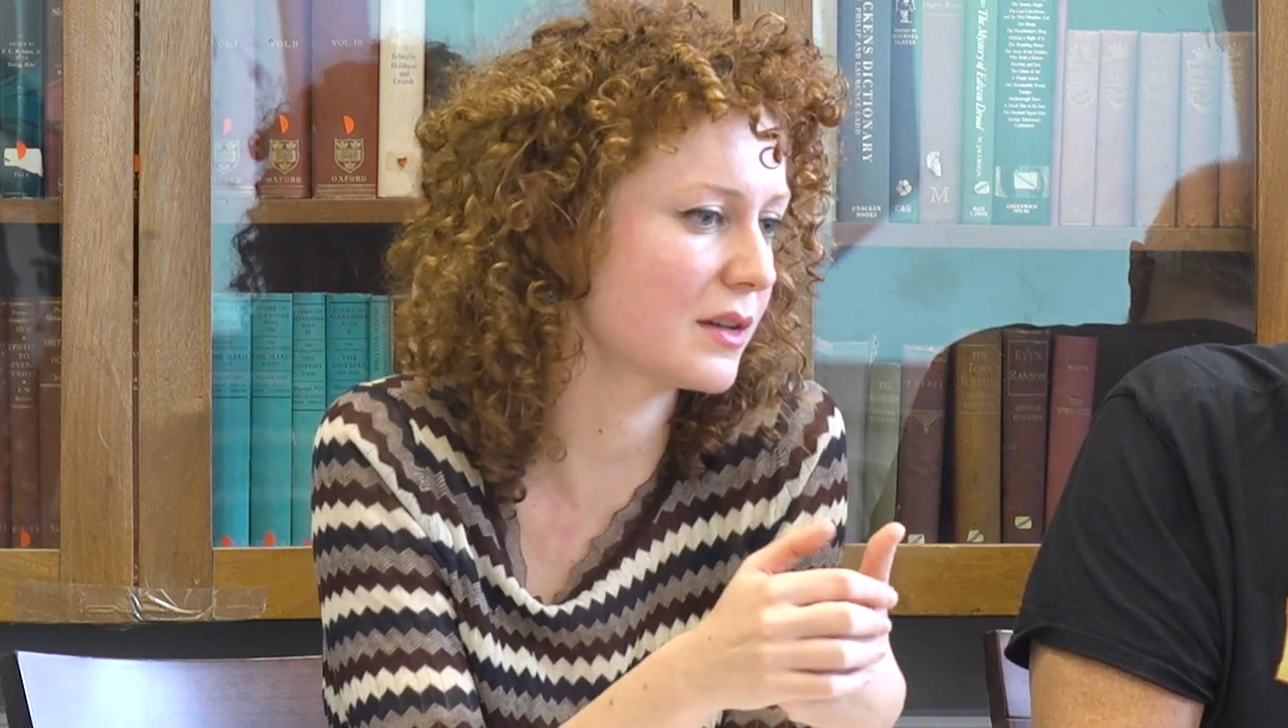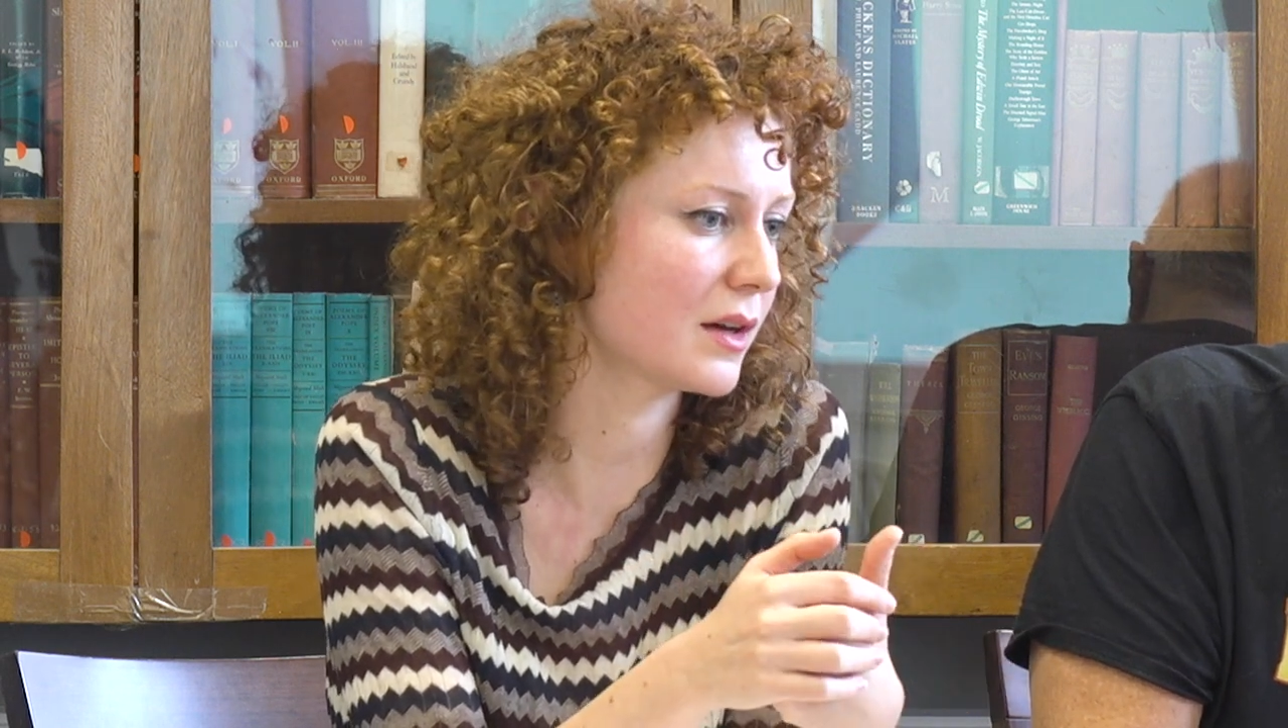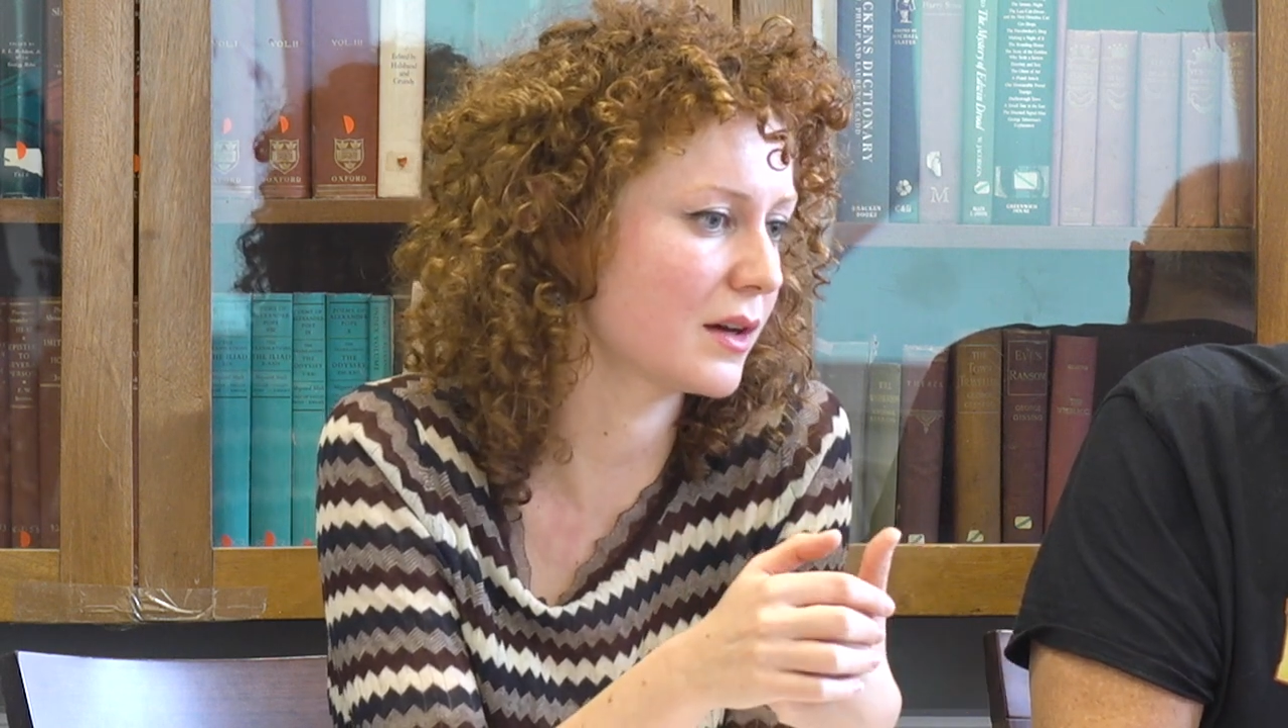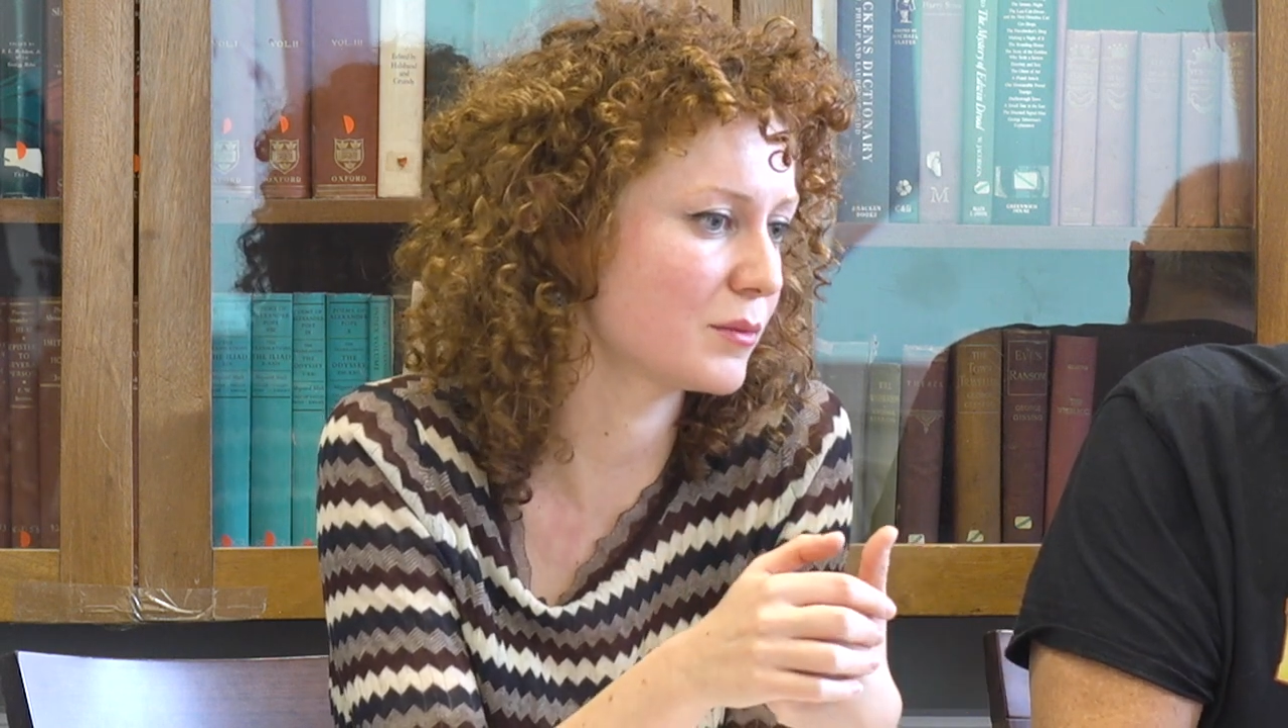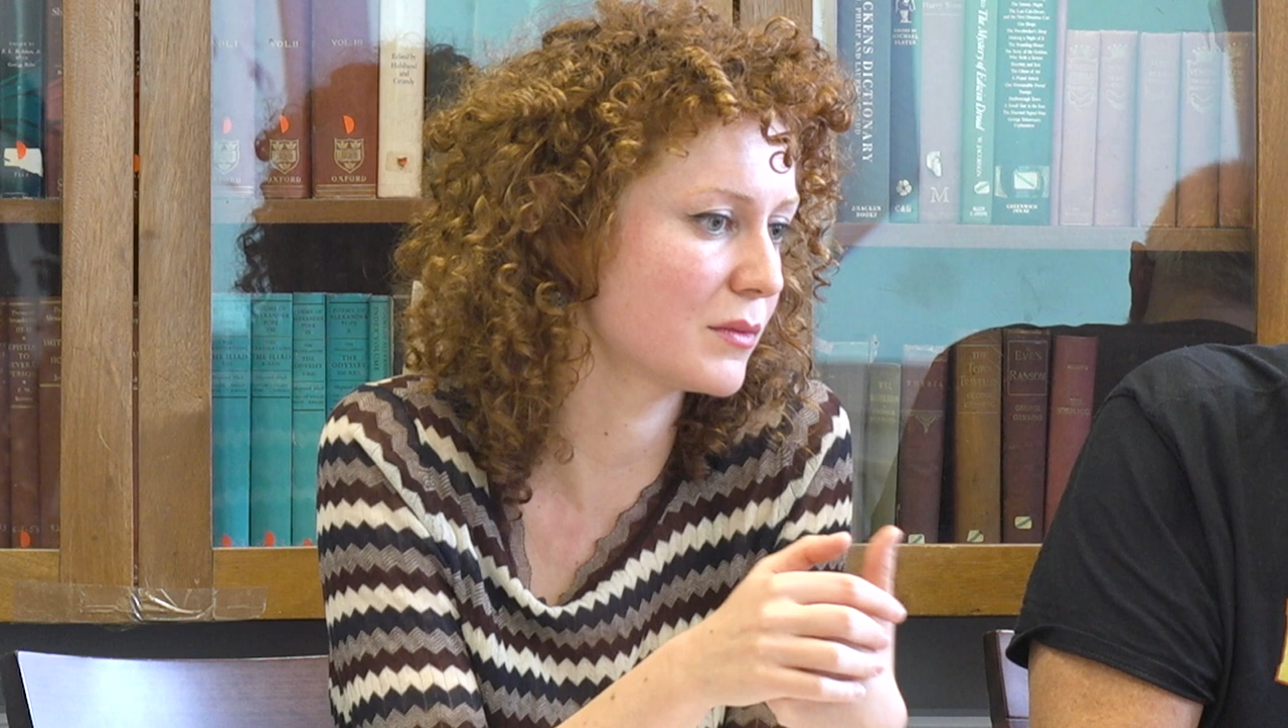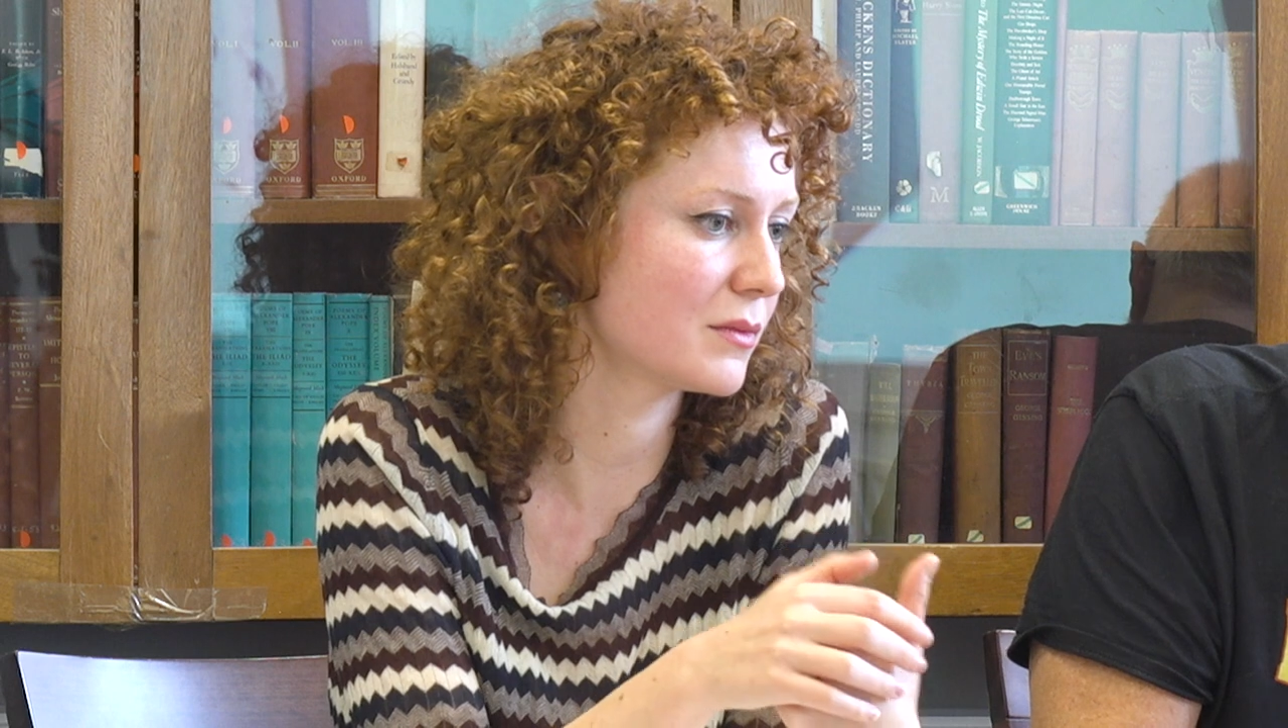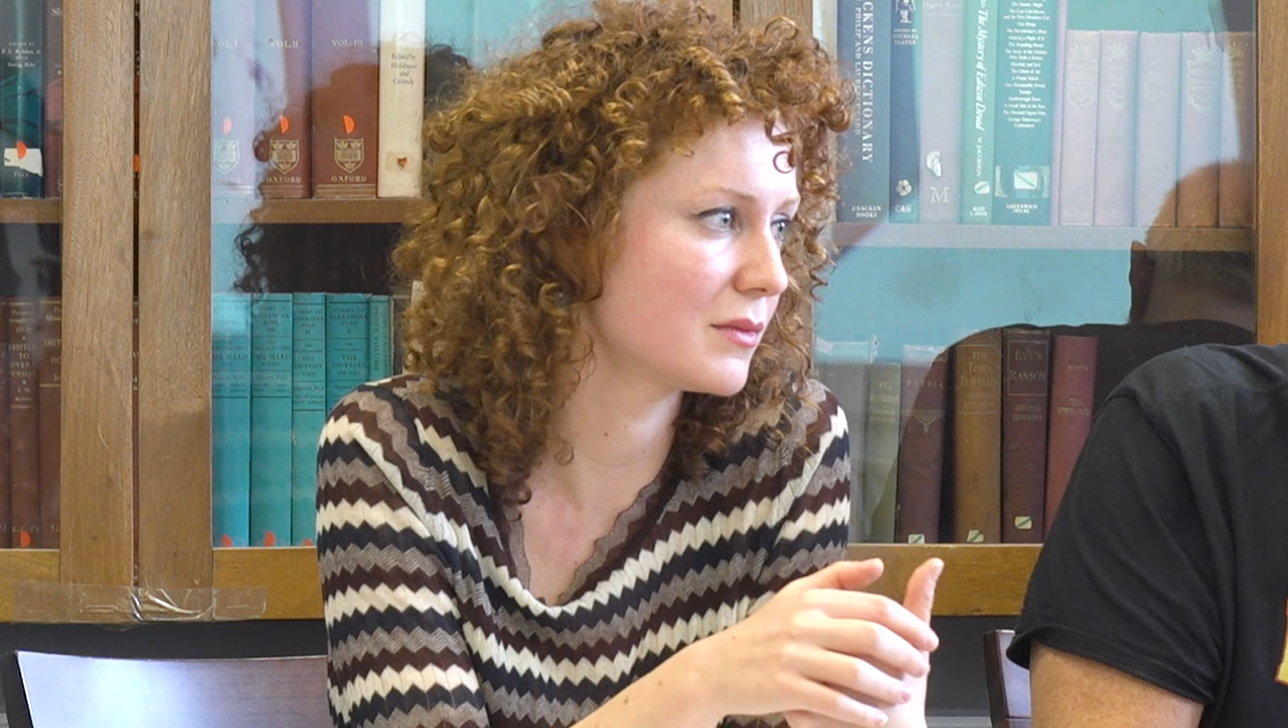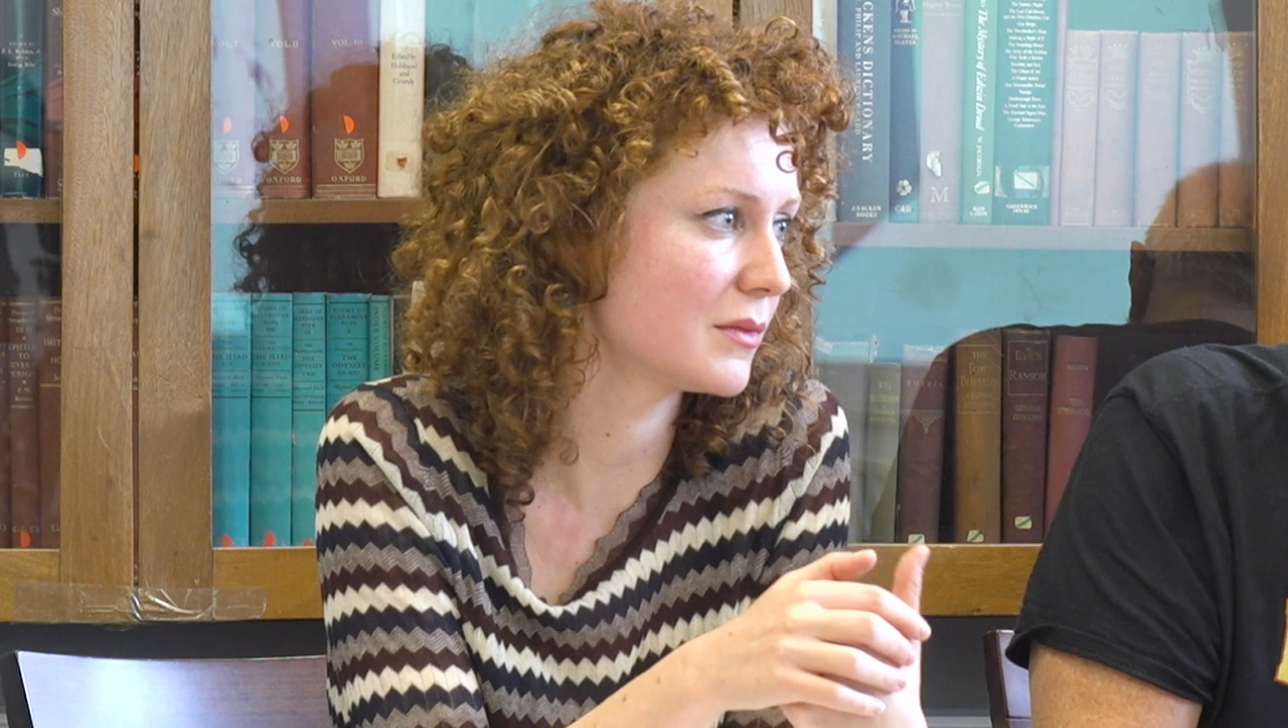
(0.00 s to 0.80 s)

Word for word: um,